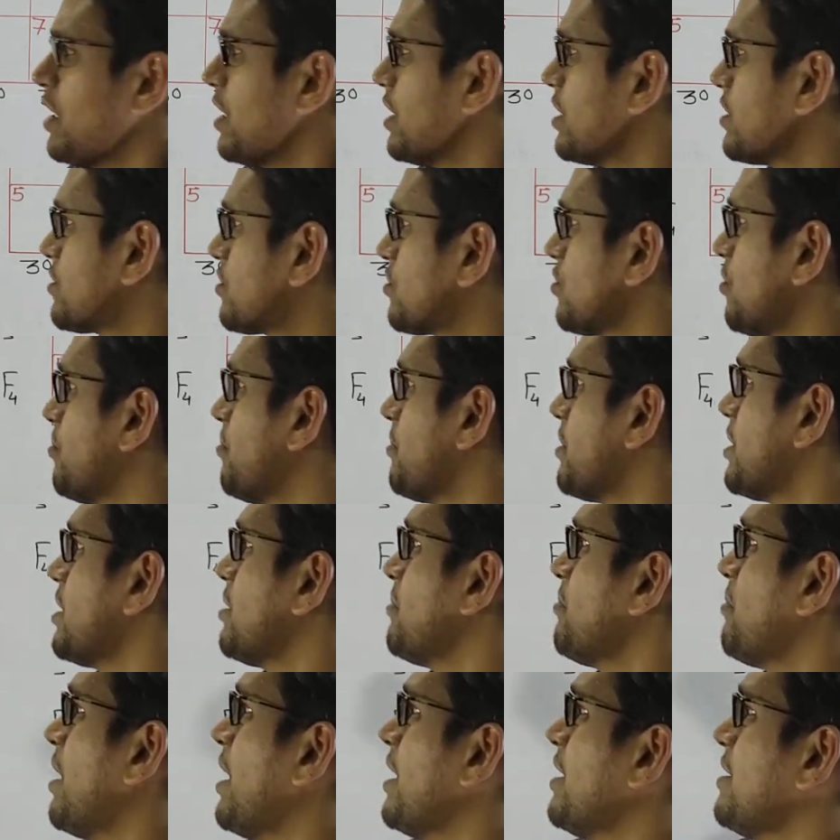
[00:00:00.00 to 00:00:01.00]
is to
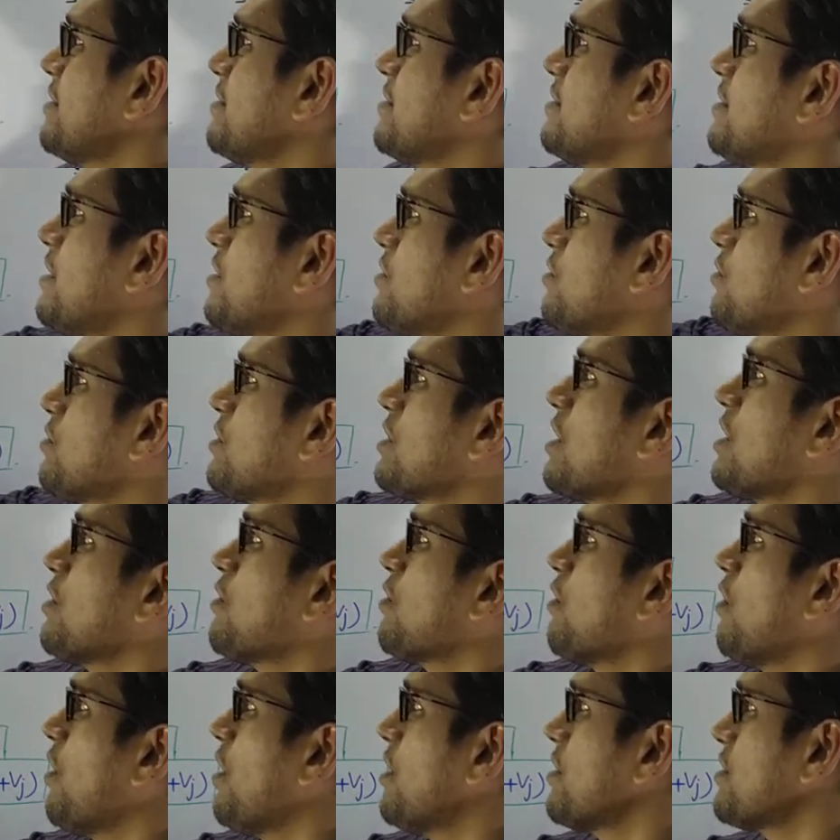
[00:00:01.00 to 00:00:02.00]
minimize the total
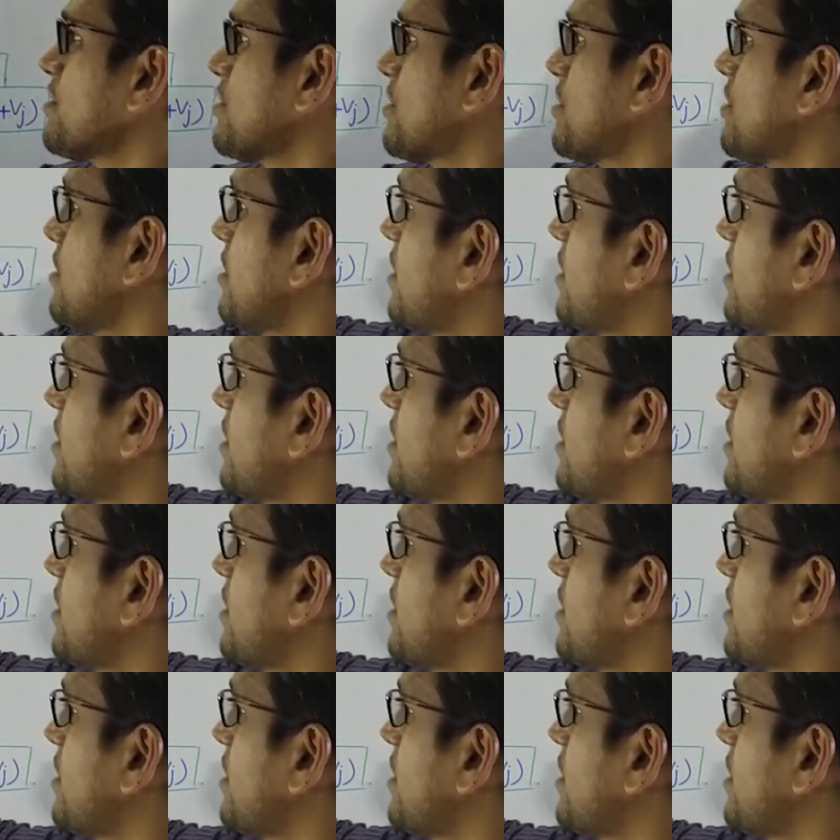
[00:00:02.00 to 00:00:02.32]
cost,